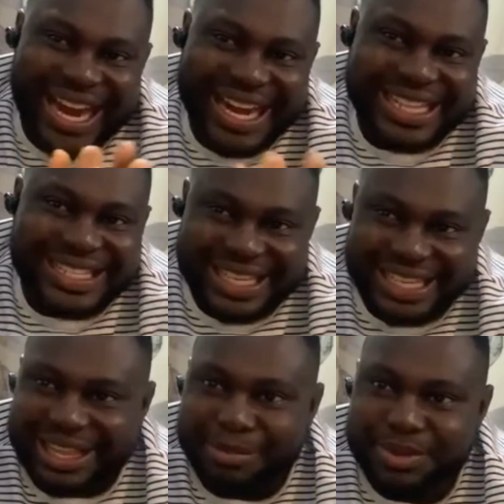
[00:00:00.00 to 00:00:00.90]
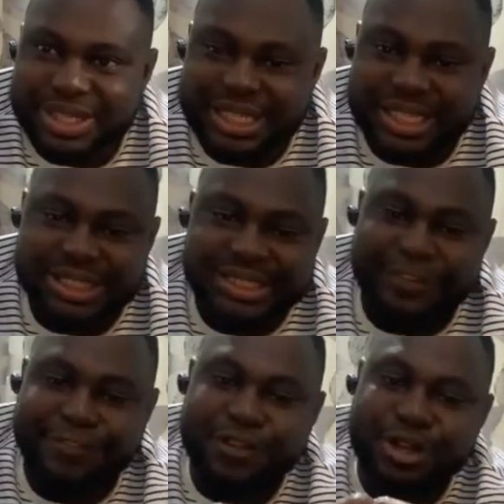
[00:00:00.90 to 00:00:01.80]
alert setup
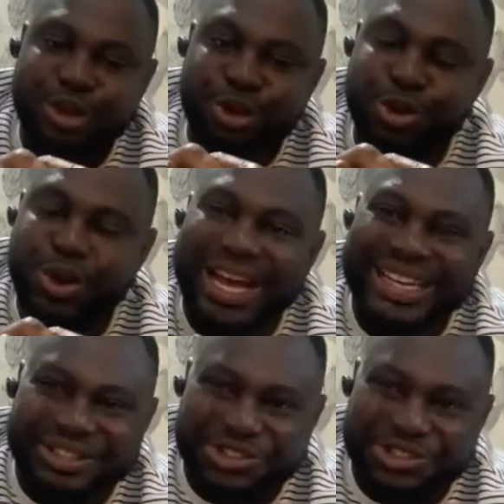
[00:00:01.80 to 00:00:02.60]
that look at the